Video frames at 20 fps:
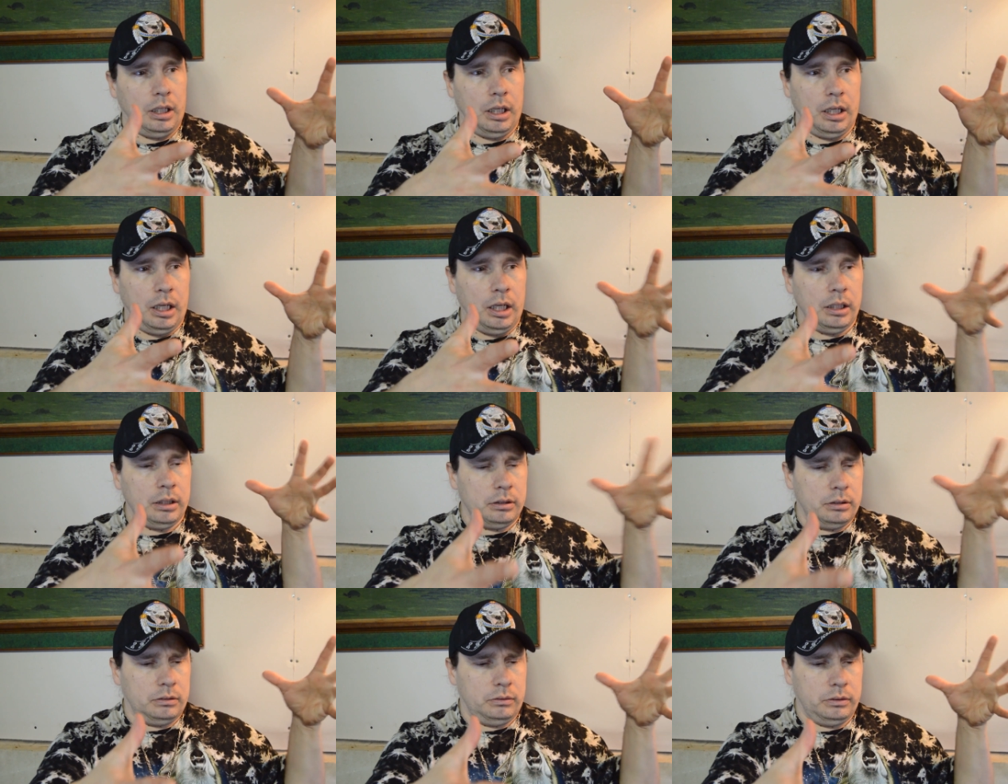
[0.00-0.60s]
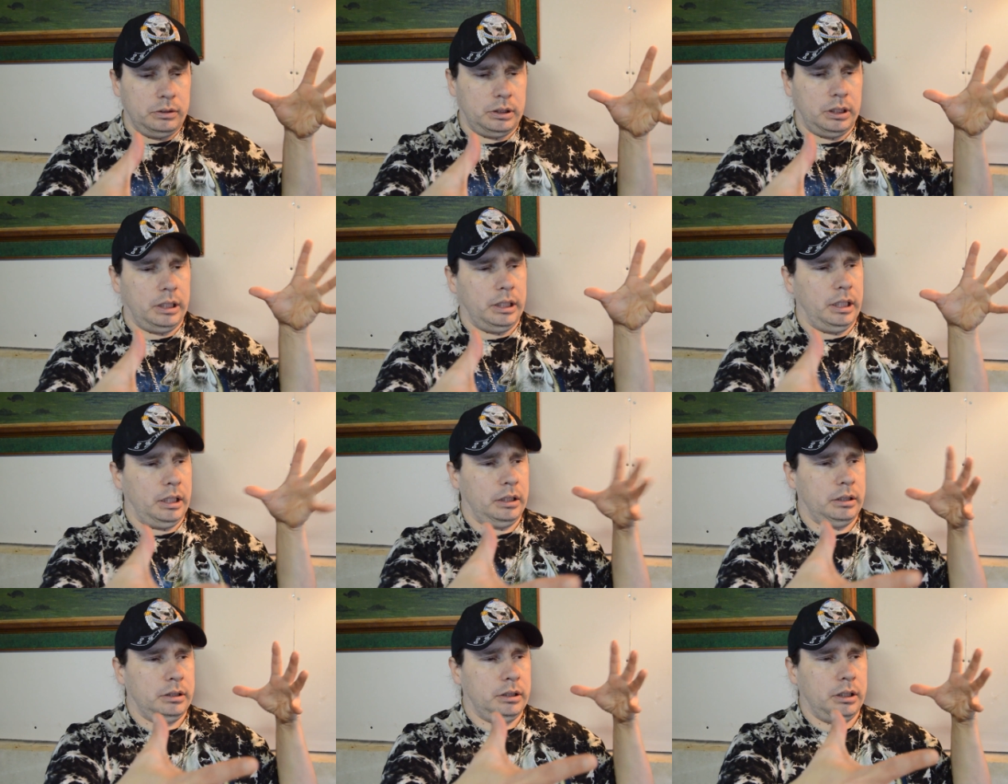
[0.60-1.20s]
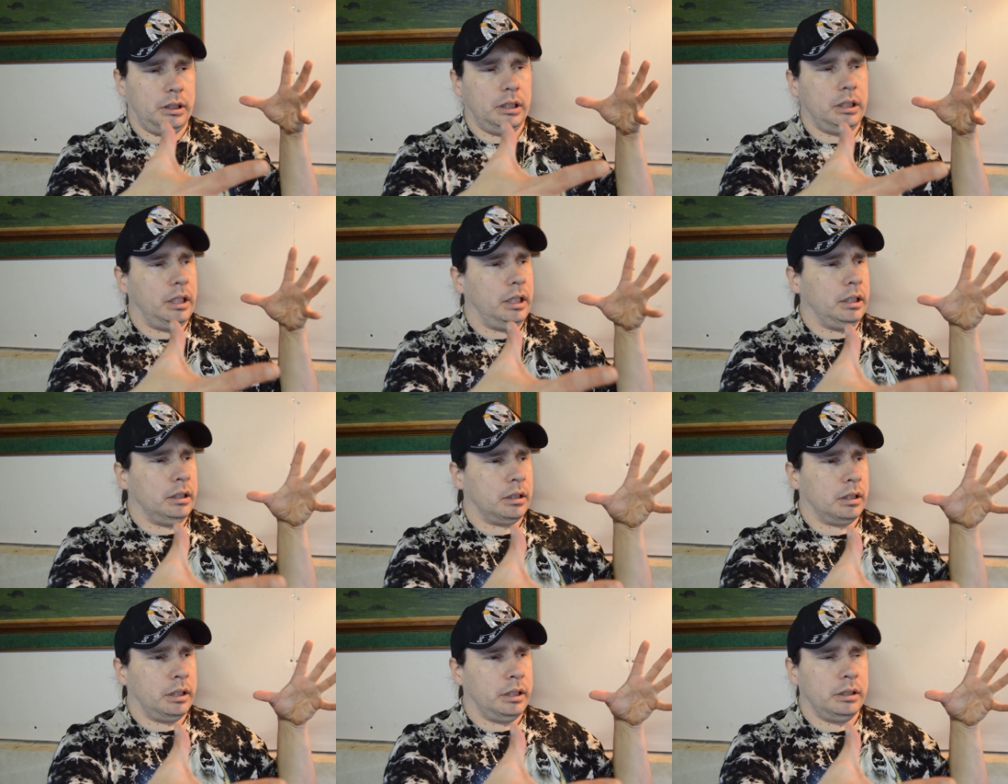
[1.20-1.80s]
I don't know. It's like is it
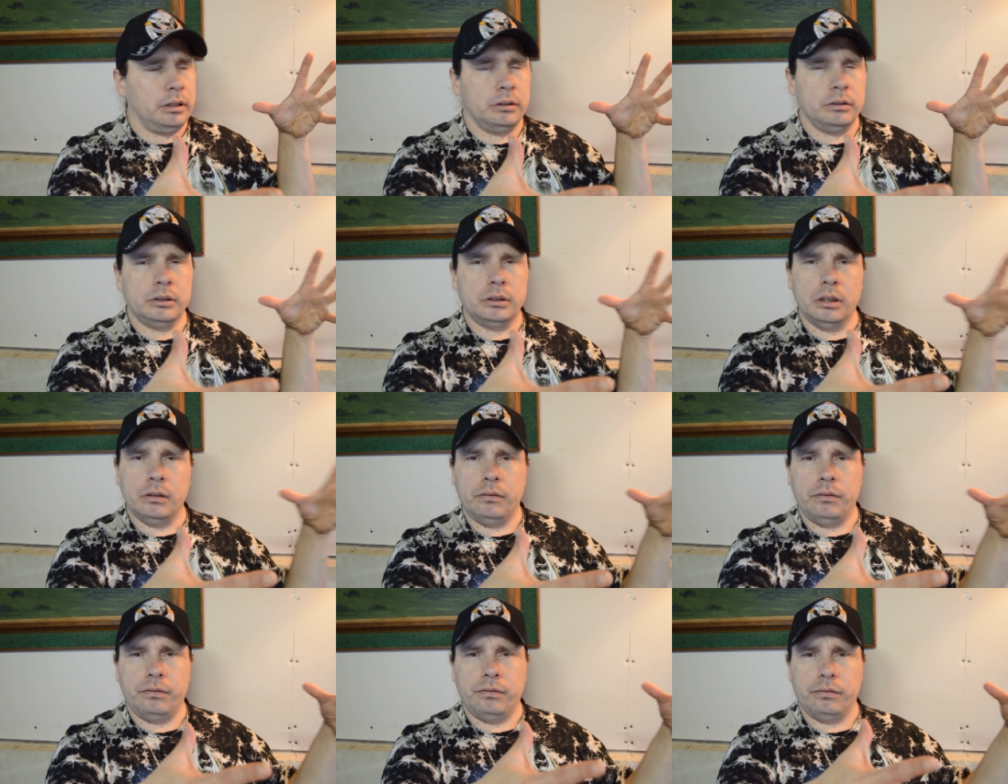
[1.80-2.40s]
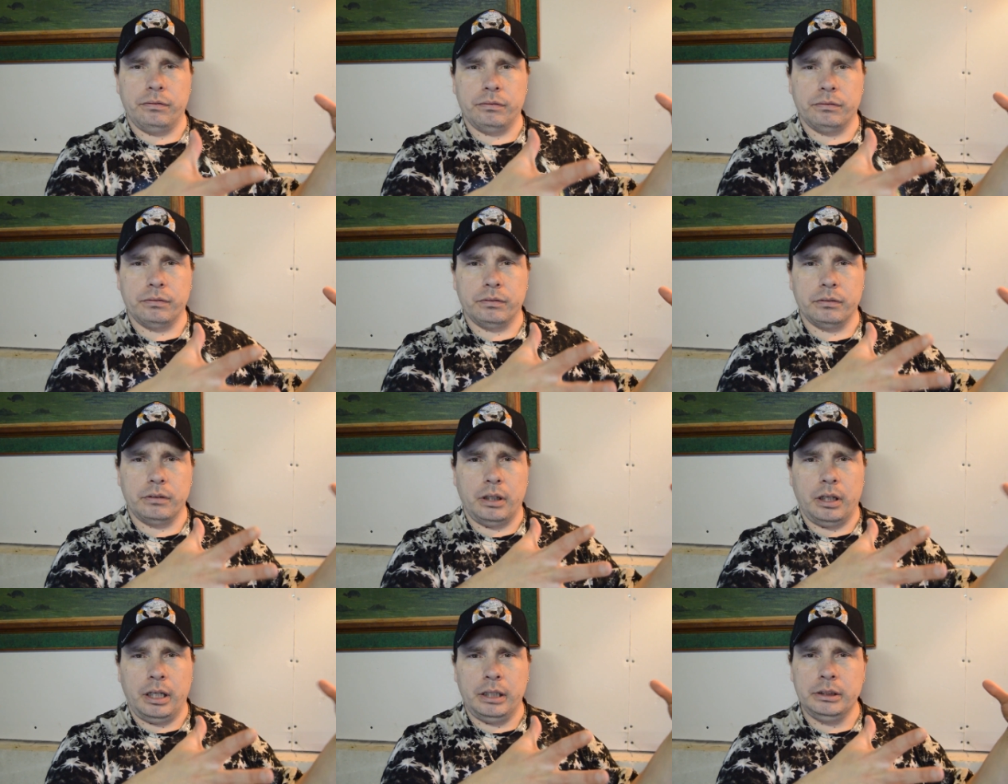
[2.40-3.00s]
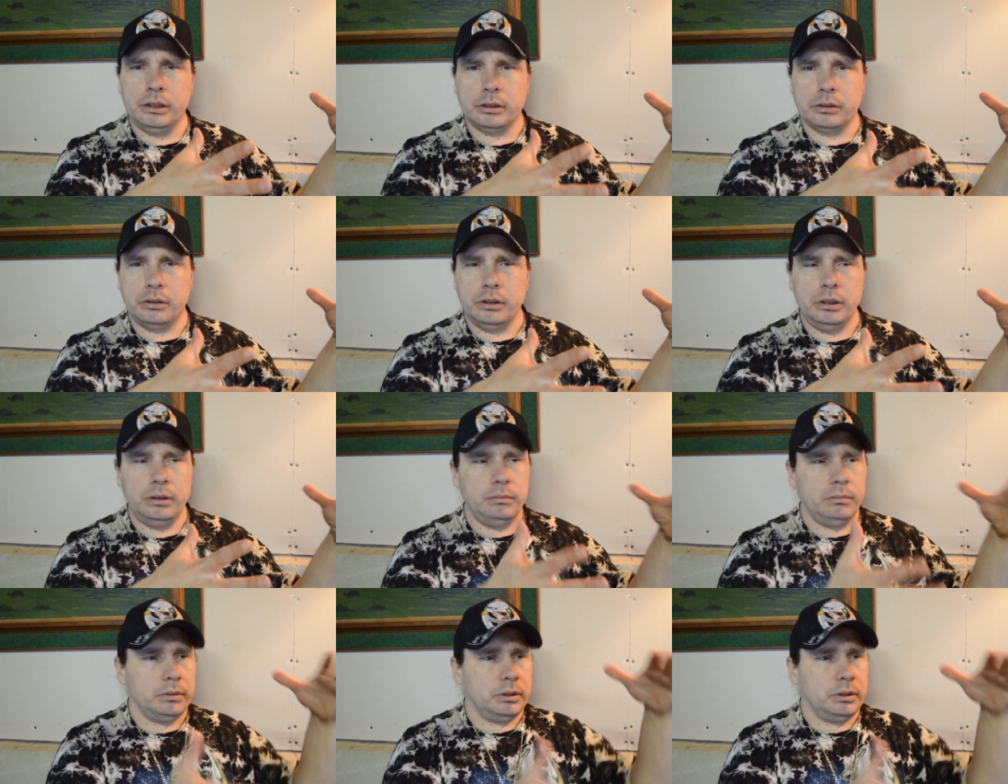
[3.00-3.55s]
eight liters of ice cream?